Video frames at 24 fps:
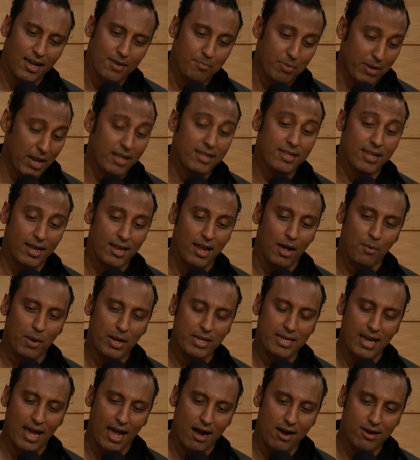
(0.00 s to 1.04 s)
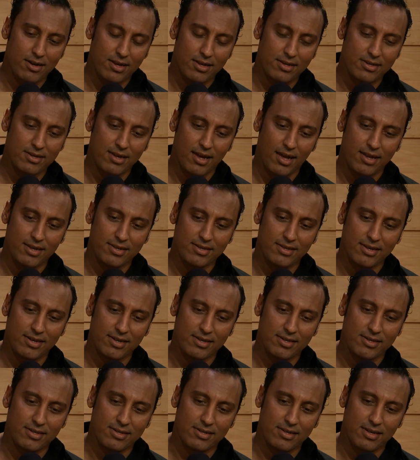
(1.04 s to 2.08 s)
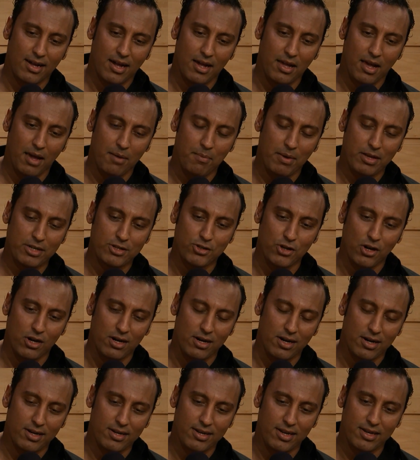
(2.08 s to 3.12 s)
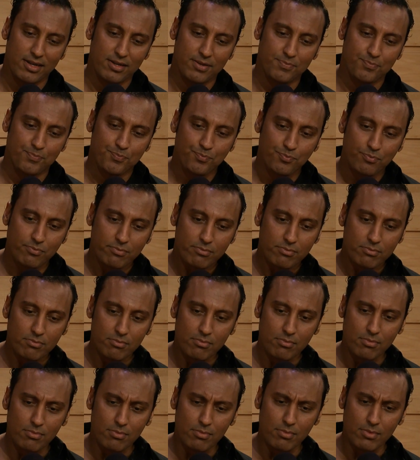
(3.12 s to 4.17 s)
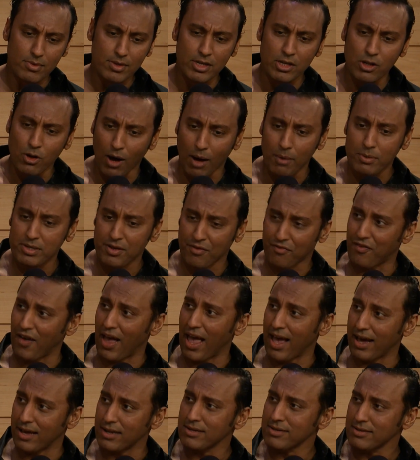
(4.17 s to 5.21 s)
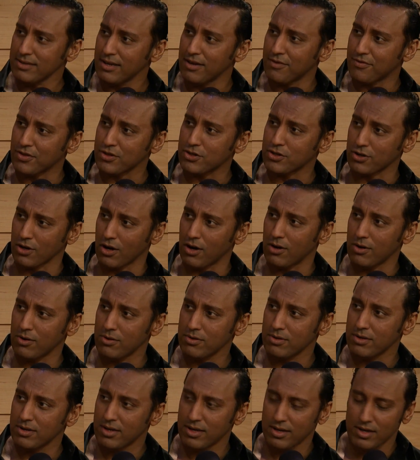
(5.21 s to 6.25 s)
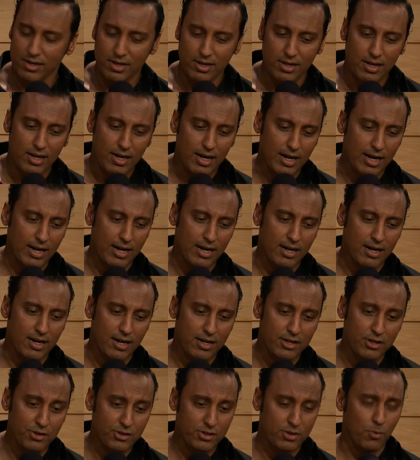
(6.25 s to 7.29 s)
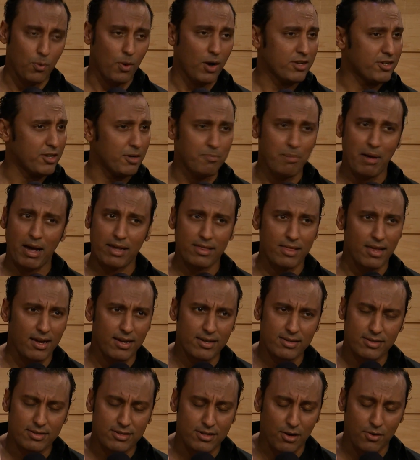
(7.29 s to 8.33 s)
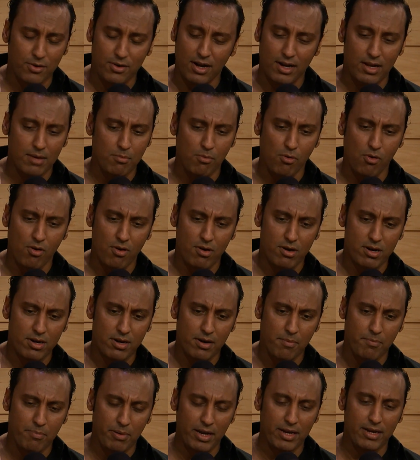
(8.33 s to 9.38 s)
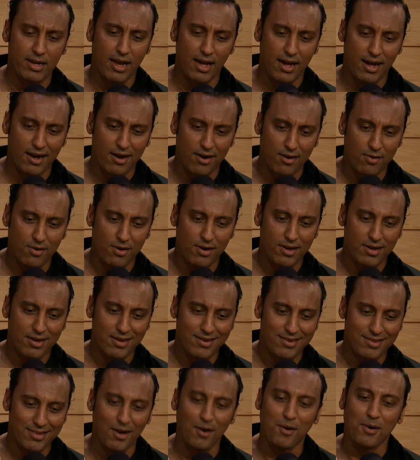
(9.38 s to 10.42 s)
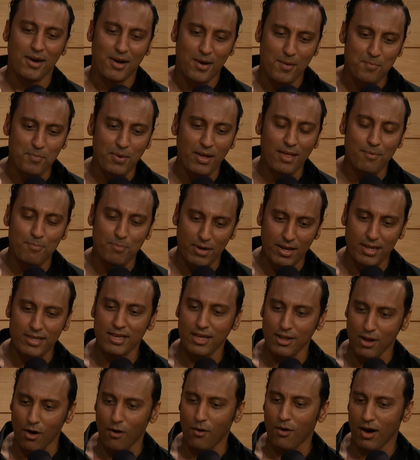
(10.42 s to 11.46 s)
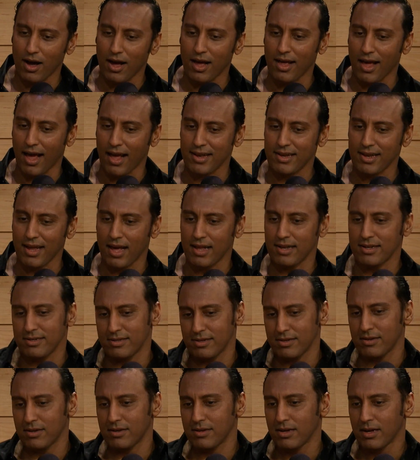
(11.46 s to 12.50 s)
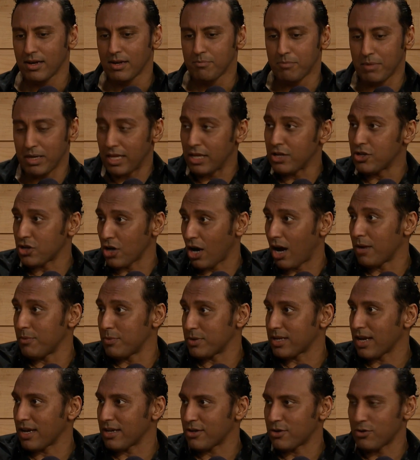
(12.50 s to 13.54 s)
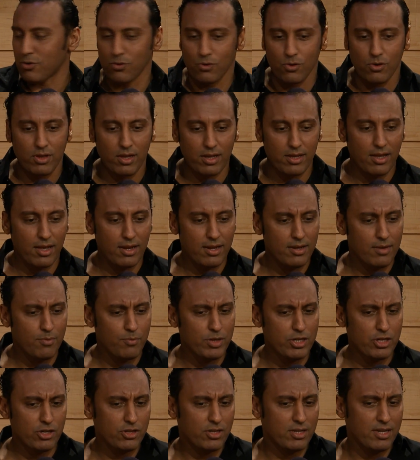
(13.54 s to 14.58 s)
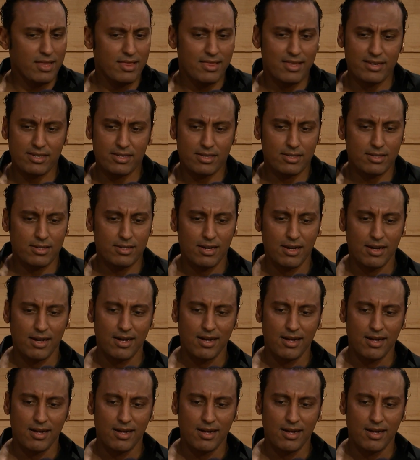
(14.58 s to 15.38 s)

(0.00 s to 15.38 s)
but I did. I went down and I met John, and, I was a fan of the show. I used to watch it back then, don't anymore, but now, no. But and meeting John was kind of cool, and then we just did this